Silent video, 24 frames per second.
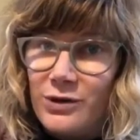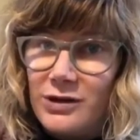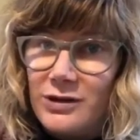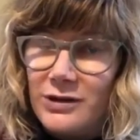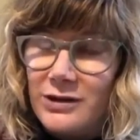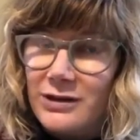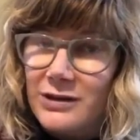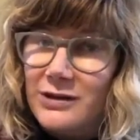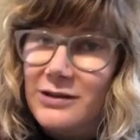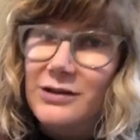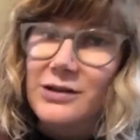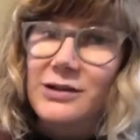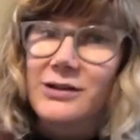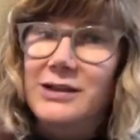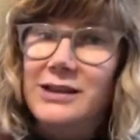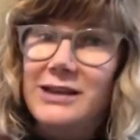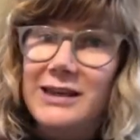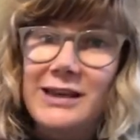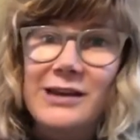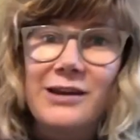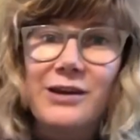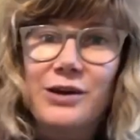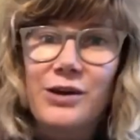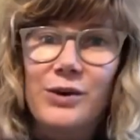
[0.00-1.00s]
clearly
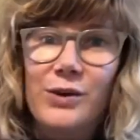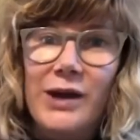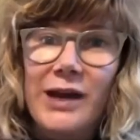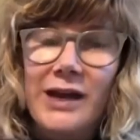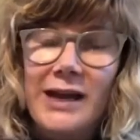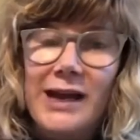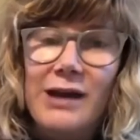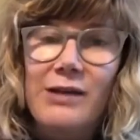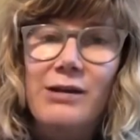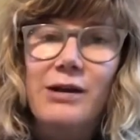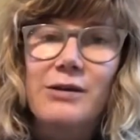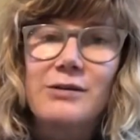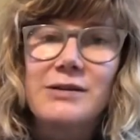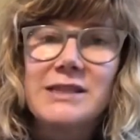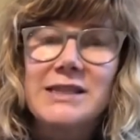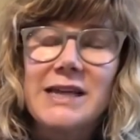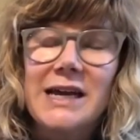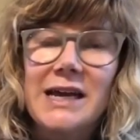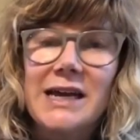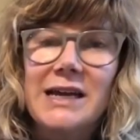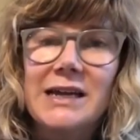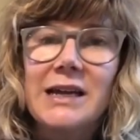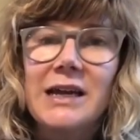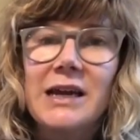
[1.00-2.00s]
can't go hang out
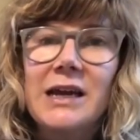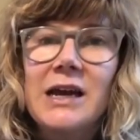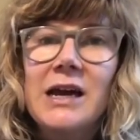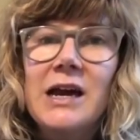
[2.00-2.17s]
outside.